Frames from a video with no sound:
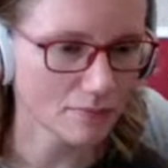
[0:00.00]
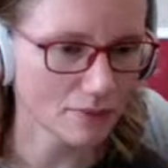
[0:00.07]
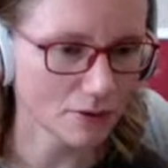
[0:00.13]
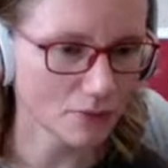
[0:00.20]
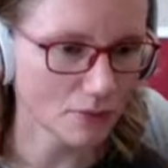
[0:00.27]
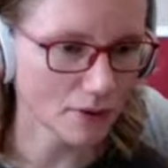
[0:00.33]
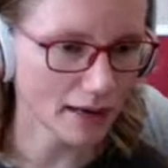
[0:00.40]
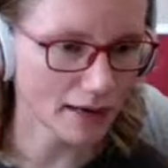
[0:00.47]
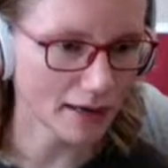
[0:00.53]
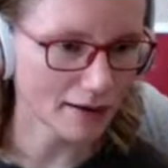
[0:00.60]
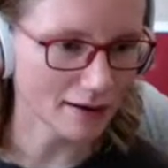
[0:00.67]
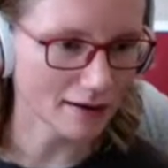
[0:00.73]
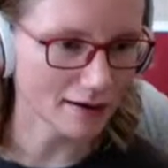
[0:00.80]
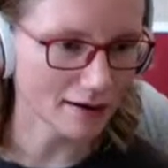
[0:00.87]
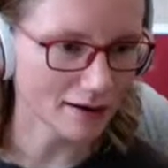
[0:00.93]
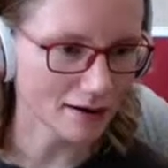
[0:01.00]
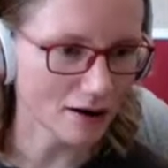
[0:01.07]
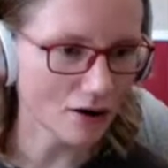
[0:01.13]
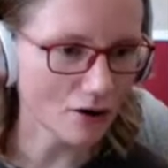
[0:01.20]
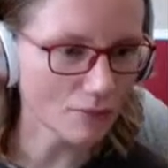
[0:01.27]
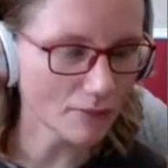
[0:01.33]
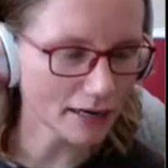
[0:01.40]
But wait,
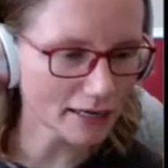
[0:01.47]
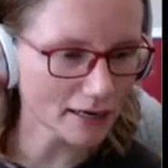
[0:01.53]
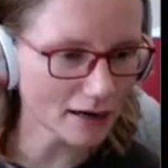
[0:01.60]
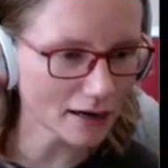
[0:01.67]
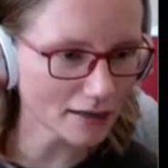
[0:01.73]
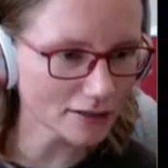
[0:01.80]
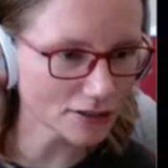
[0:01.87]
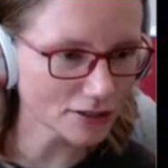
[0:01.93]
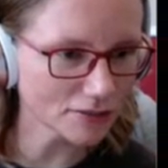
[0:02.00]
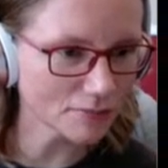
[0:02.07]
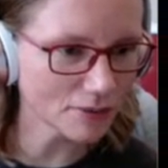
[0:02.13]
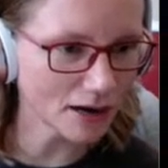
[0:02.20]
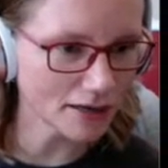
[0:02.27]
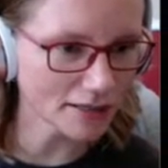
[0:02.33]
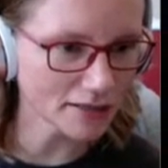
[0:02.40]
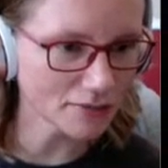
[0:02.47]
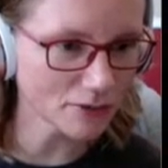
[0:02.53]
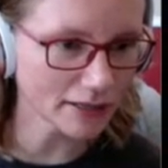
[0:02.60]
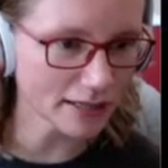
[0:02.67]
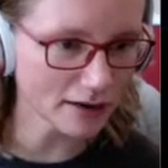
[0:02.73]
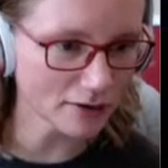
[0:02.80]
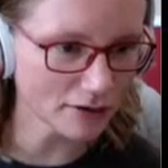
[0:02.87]
oh my gosh, possum
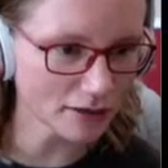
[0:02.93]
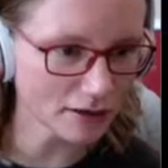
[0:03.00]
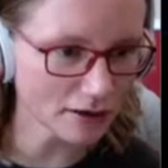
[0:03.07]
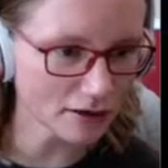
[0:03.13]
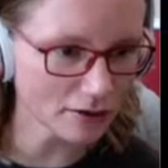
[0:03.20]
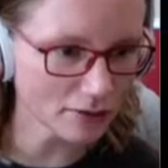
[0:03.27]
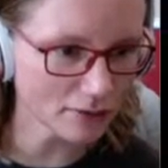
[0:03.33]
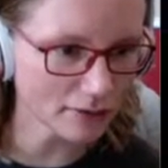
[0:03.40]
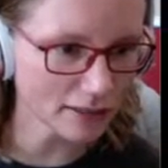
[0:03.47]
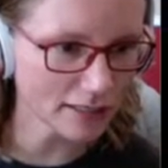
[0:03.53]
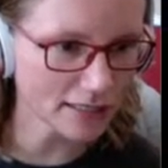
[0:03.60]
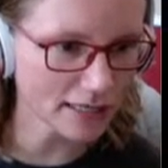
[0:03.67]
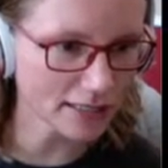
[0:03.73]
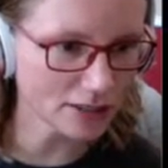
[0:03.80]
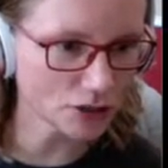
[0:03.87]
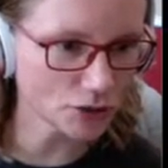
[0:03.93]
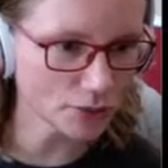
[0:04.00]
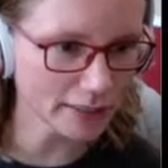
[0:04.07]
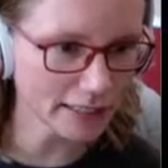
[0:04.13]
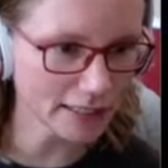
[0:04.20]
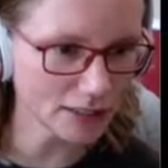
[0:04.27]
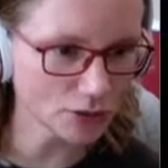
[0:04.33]
without an O is a
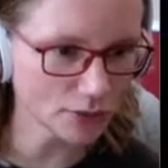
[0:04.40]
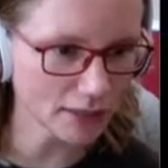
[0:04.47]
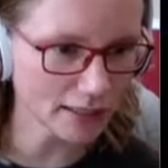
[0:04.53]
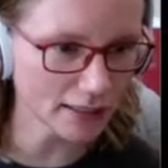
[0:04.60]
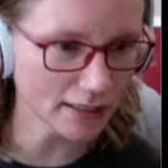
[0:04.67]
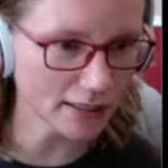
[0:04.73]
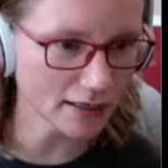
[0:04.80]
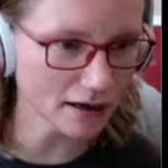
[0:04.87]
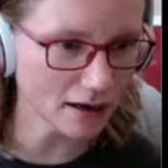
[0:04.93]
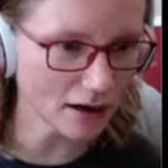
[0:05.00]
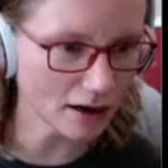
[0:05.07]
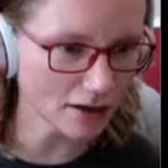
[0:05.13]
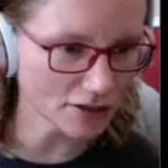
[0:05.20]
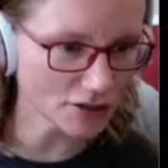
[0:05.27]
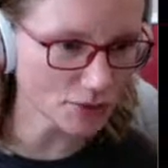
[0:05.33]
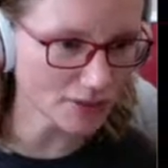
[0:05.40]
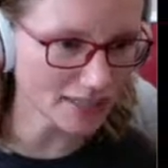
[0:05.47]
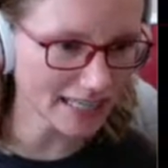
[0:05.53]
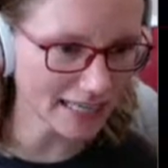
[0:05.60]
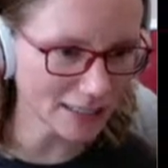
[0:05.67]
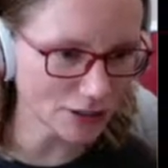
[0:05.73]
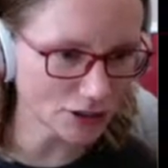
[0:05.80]
tree-dwelling
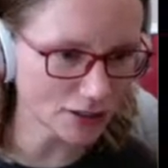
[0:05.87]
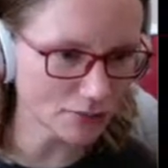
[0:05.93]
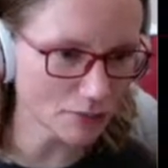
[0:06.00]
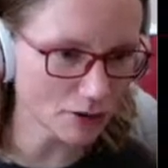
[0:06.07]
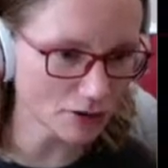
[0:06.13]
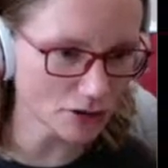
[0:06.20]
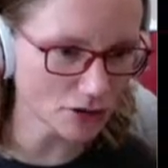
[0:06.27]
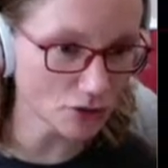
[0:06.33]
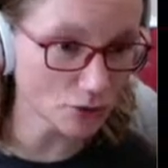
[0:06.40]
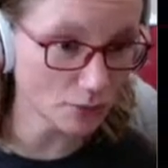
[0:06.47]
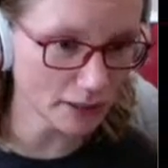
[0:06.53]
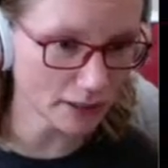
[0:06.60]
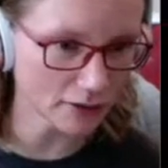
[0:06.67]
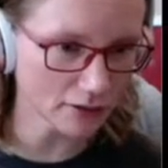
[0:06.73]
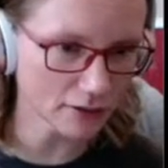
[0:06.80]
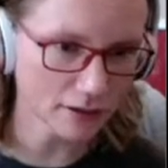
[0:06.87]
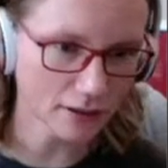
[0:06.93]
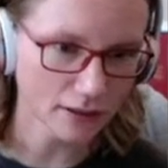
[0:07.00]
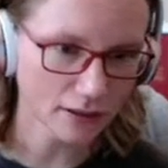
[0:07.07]
Australasian marsupial